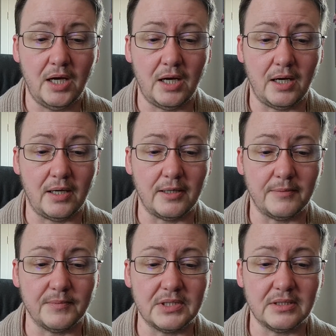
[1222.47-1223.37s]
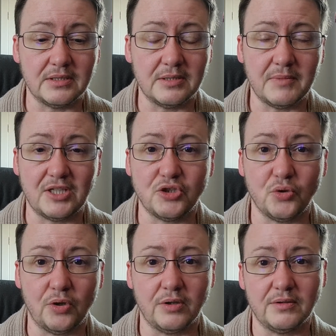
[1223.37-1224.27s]
um, to, to make
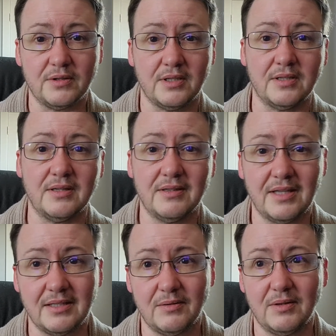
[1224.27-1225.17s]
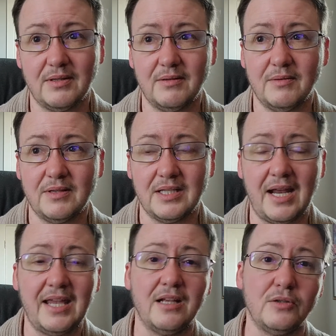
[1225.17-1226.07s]
sure that, that, that
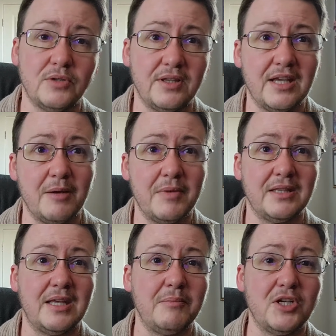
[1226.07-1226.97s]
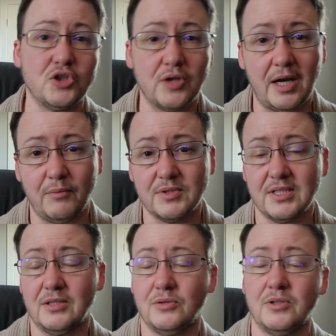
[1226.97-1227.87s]
I included them and they made sure I was
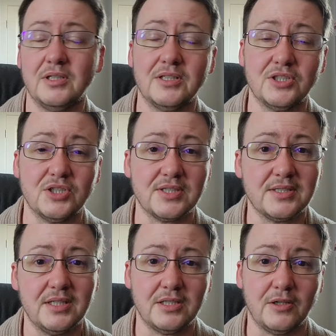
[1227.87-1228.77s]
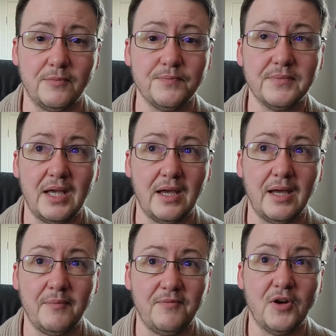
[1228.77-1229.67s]
included. And just, you know, I,
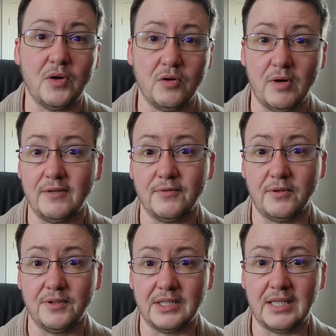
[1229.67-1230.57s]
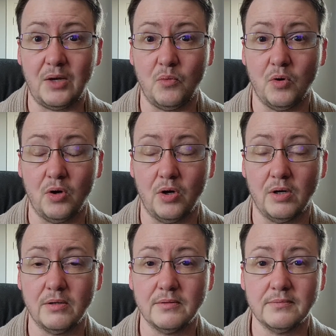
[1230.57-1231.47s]
I'm very grateful that they were,
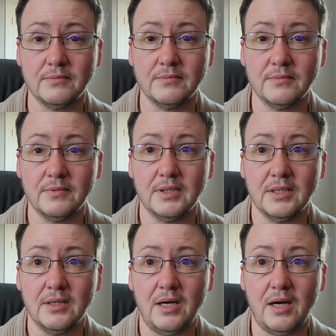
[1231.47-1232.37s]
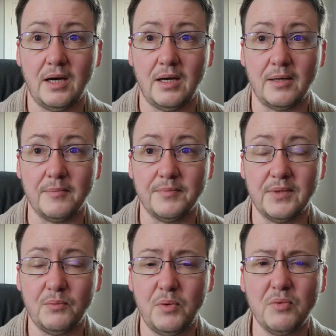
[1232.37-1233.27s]
um,
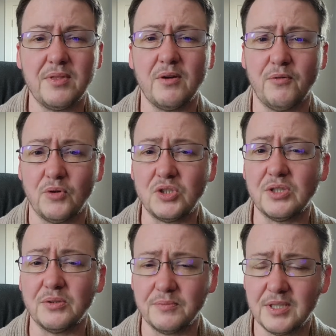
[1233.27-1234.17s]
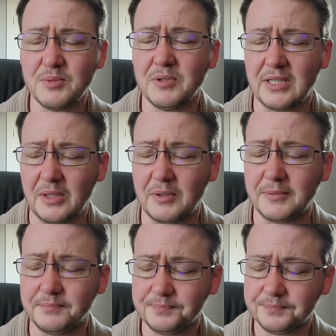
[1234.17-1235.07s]
we were there for each other. Let's put it that way.